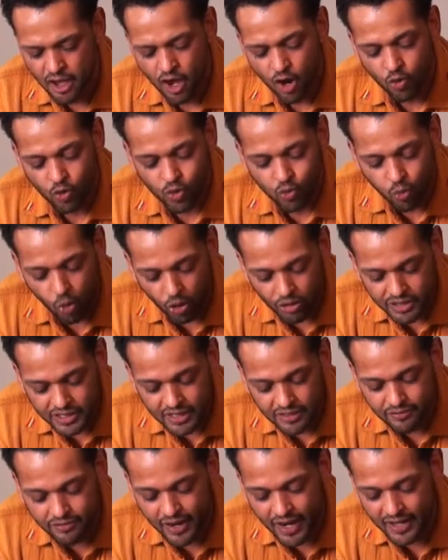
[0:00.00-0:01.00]
With
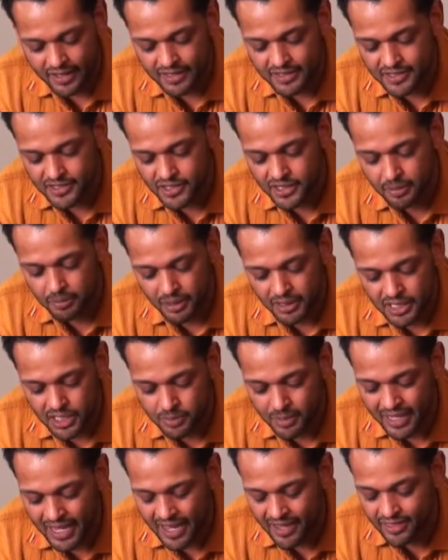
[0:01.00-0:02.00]
wanton violence, the police
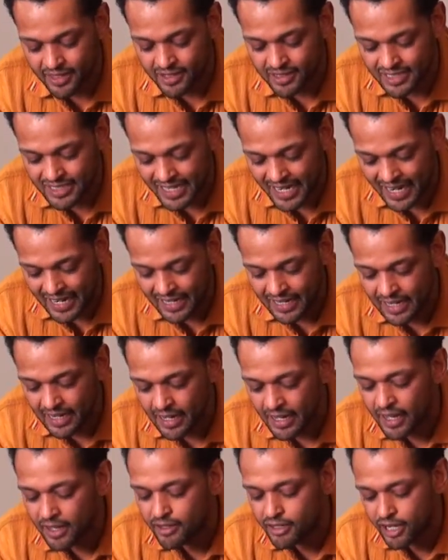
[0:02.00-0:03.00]
began their attack,
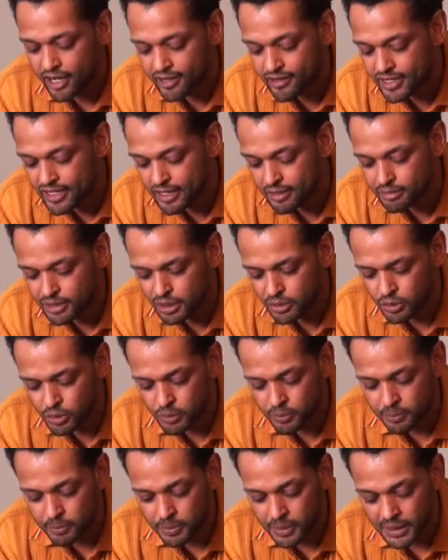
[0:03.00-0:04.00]
tearing up the
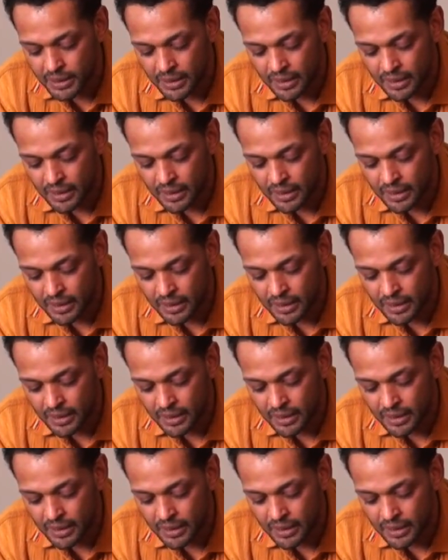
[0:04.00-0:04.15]
group,